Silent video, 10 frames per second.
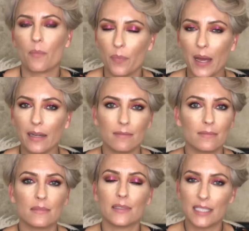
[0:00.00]
but
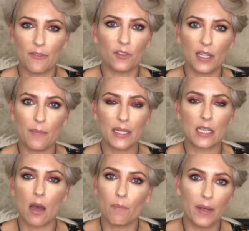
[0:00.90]
definitely my
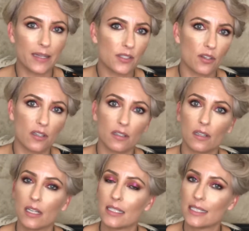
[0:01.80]
top picks are
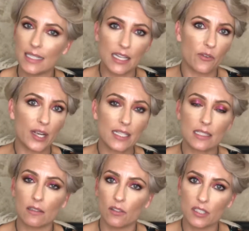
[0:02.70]
Sydney
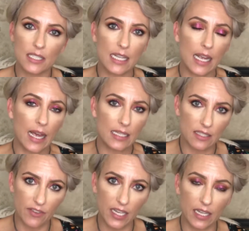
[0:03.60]
Grace, Looxi, and
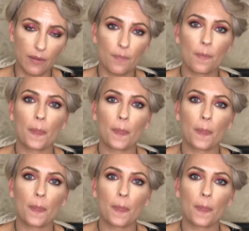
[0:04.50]
Devinah.